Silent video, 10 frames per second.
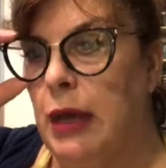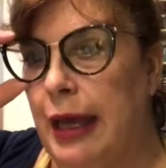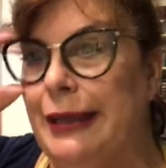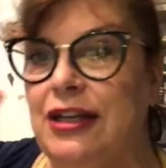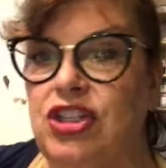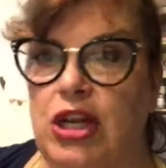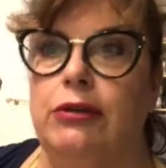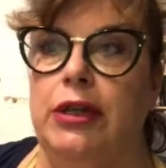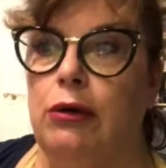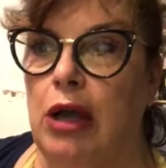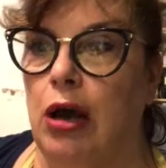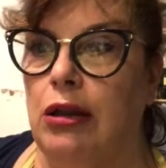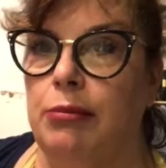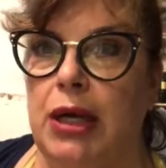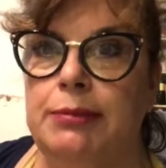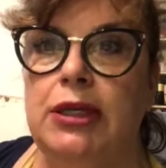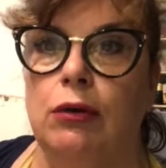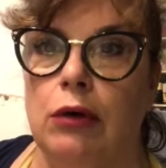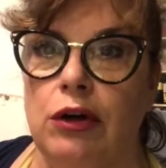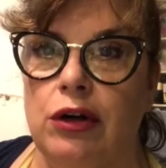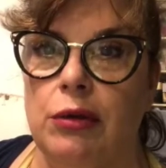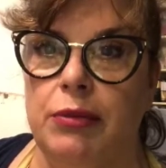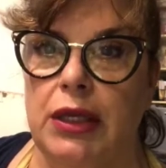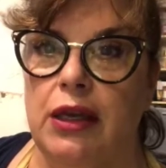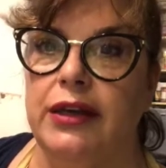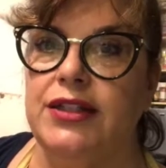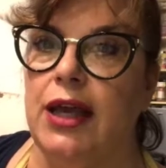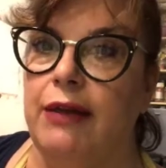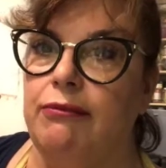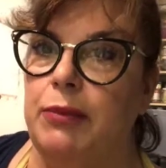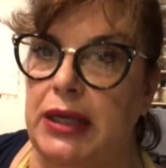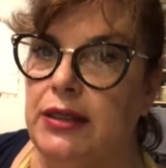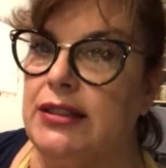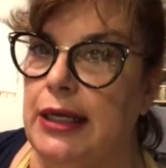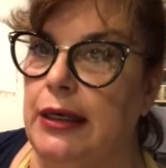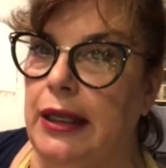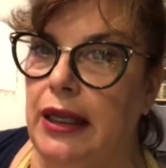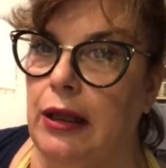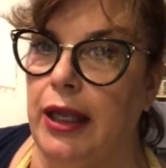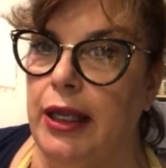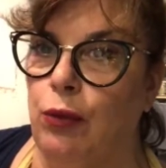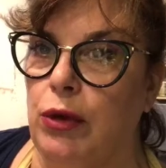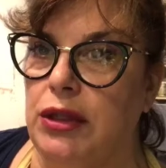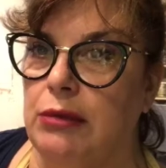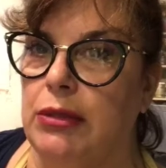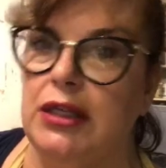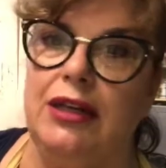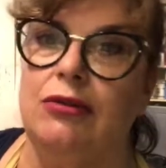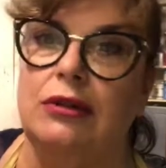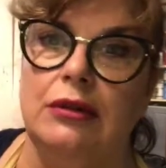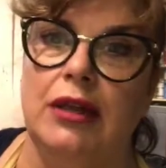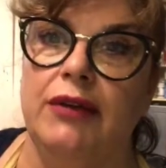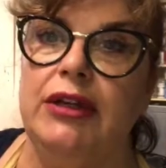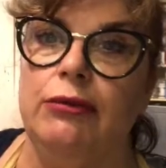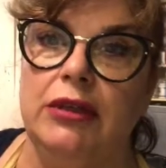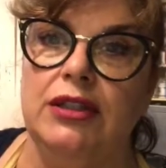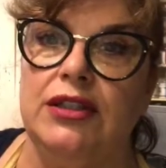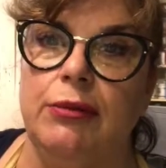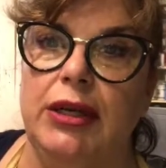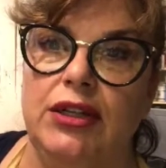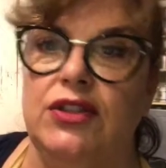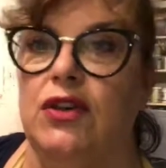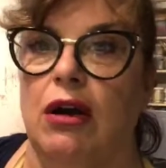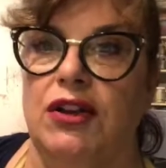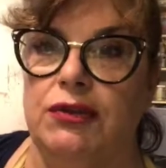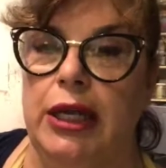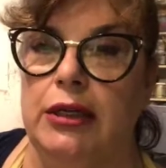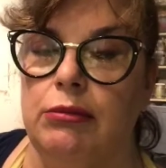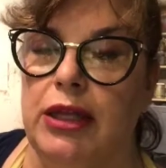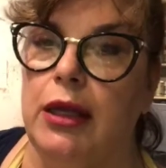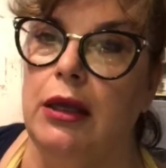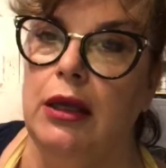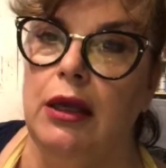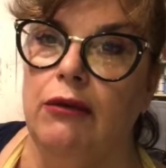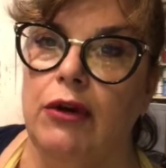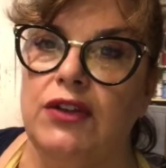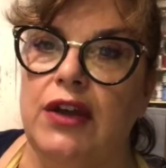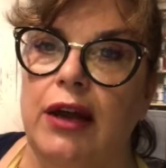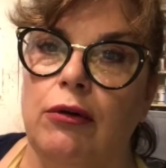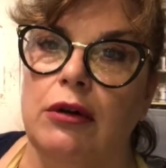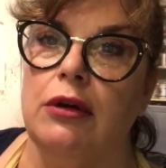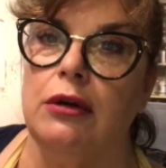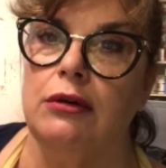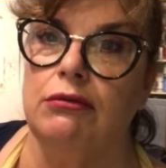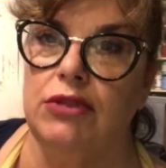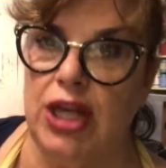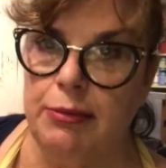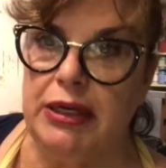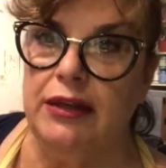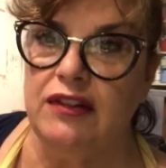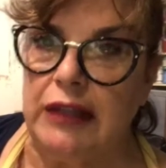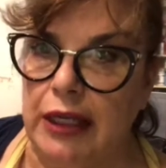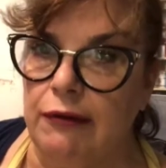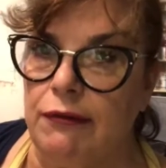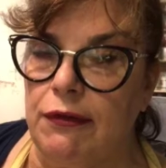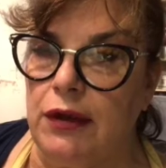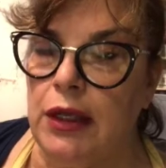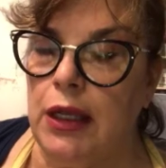I can generally call them up and order because I've been a standing client with them, but they don't love it when somebody just calls randomly. Of course, I order Japanese leaf.